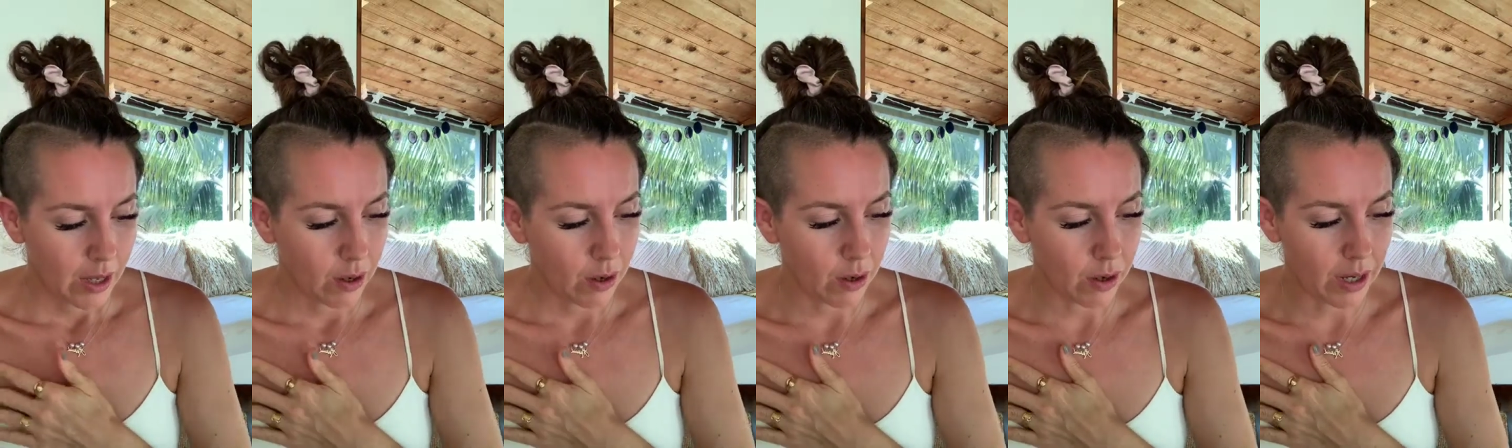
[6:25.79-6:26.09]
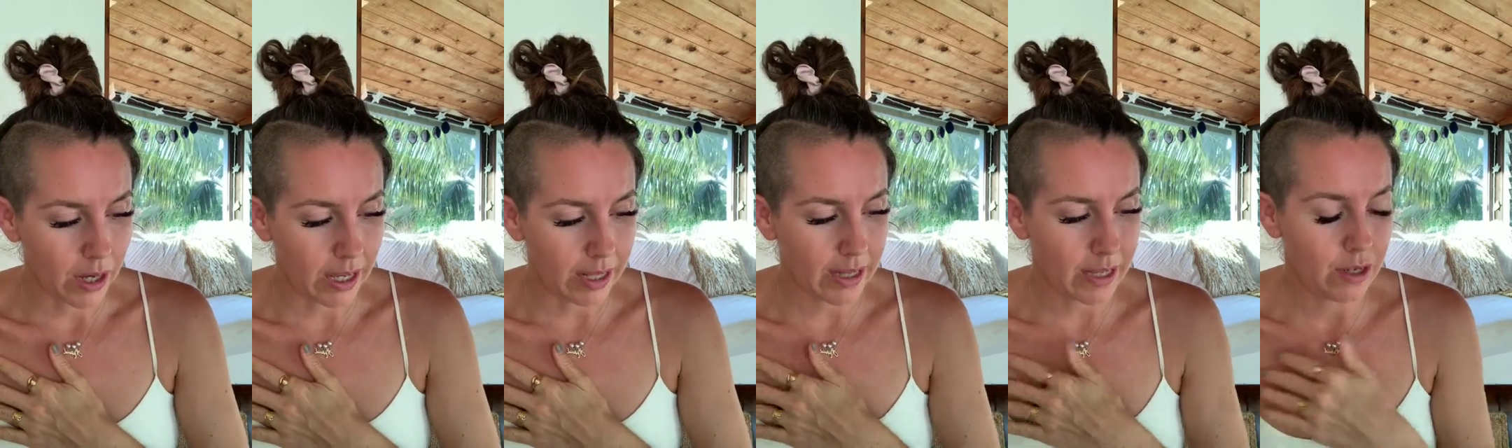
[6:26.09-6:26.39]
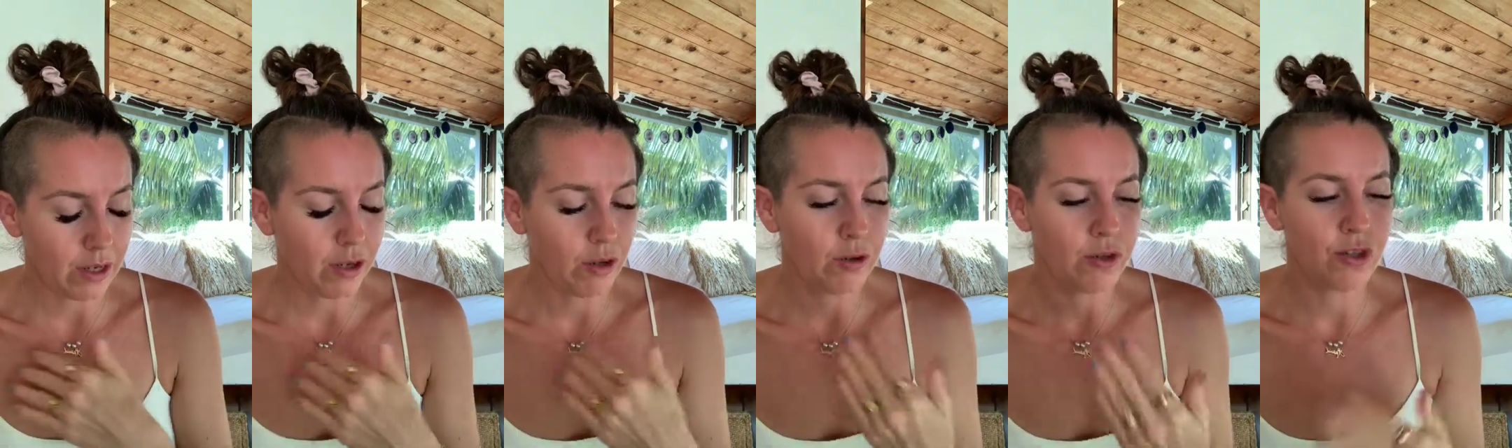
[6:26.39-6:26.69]
then
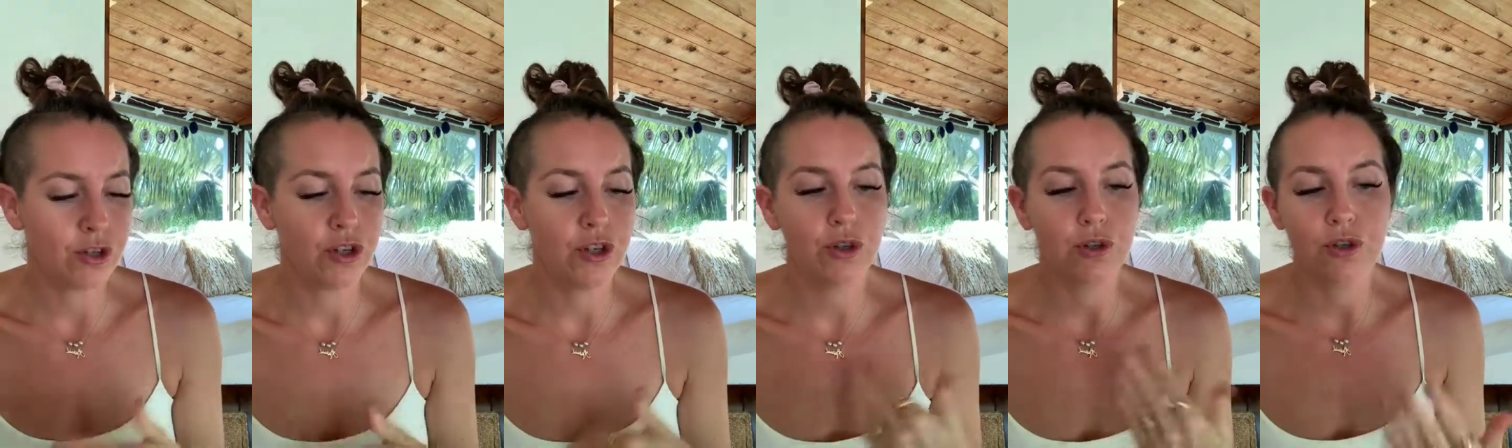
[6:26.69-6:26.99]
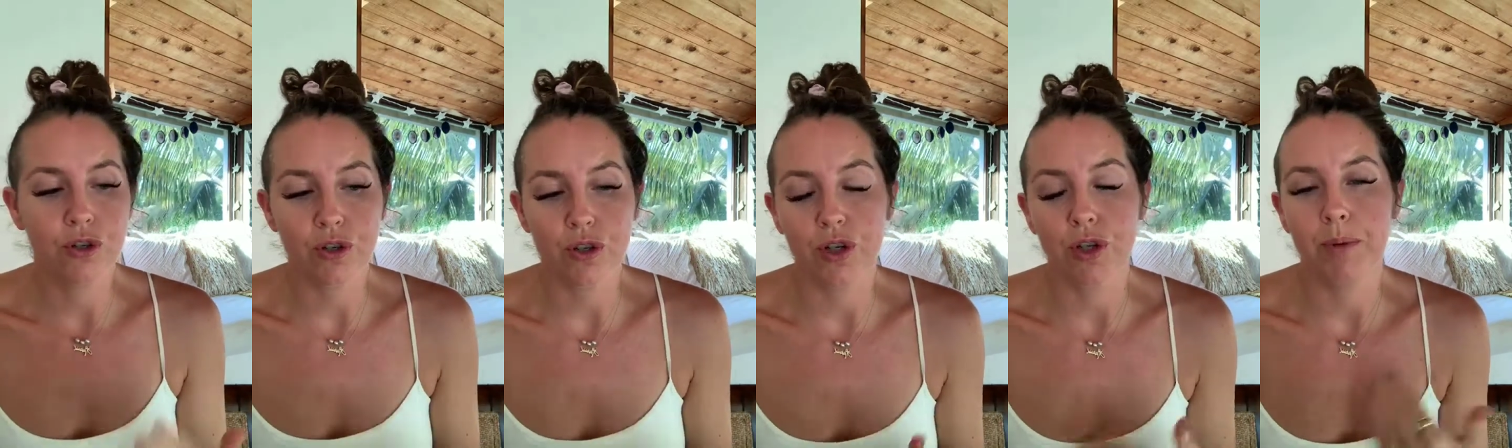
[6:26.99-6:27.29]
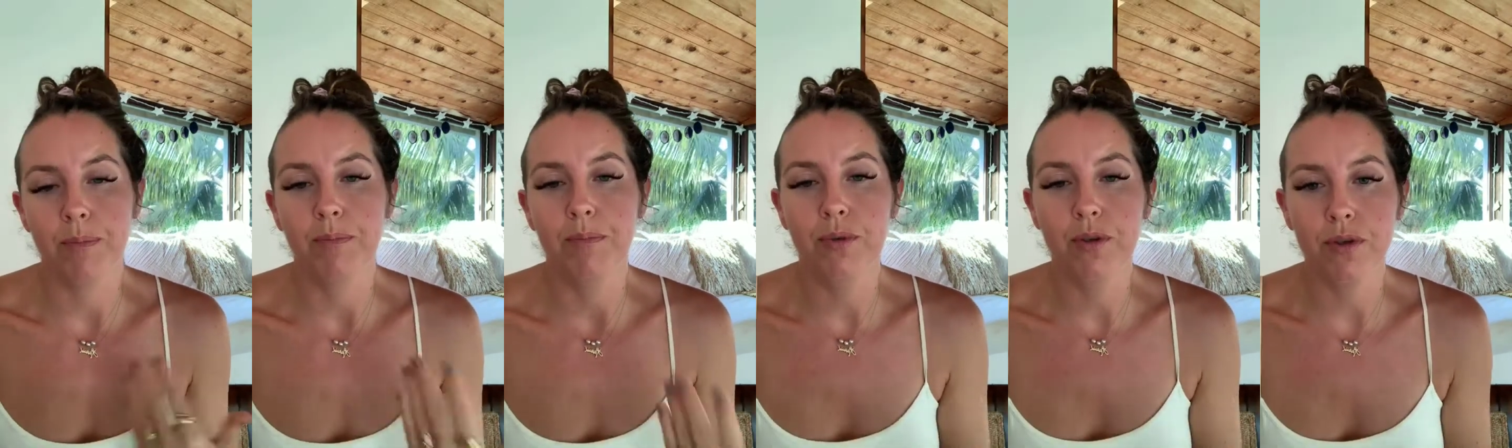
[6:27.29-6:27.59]
you show your
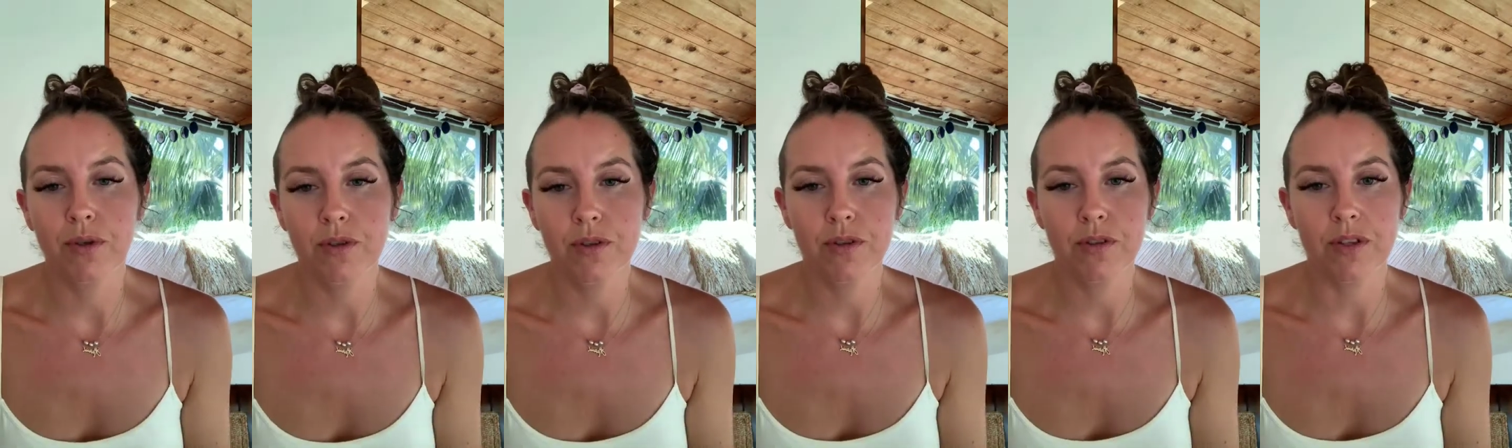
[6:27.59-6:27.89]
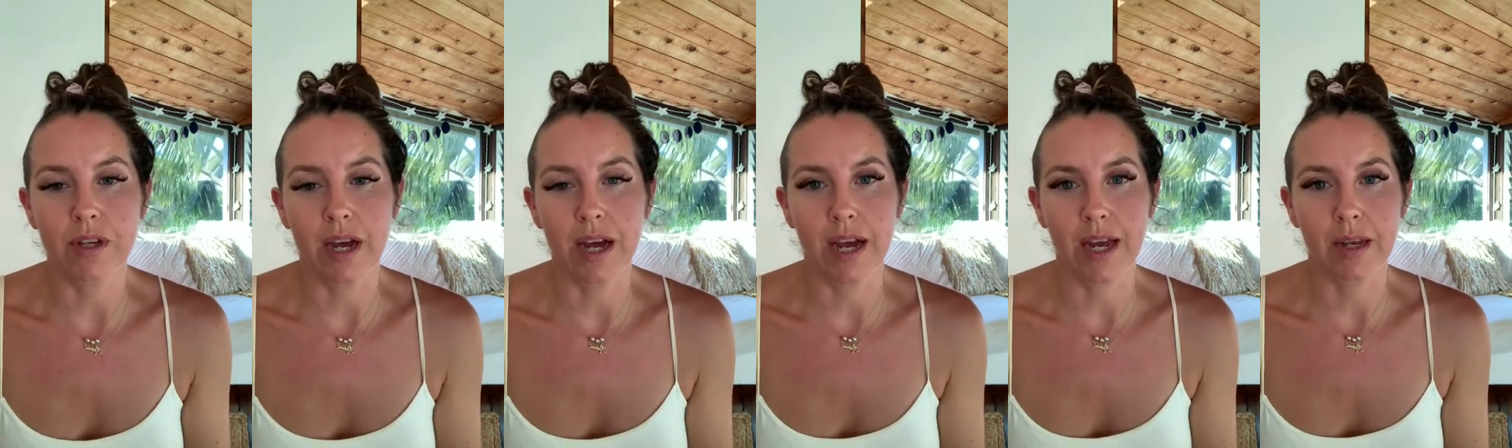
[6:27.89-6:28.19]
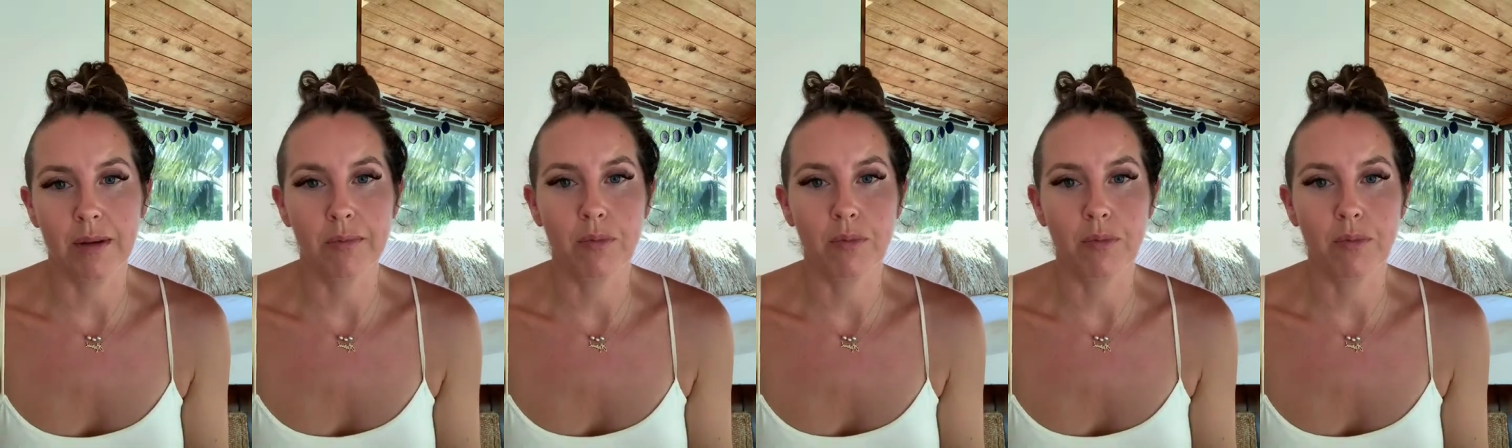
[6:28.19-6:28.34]
moon sign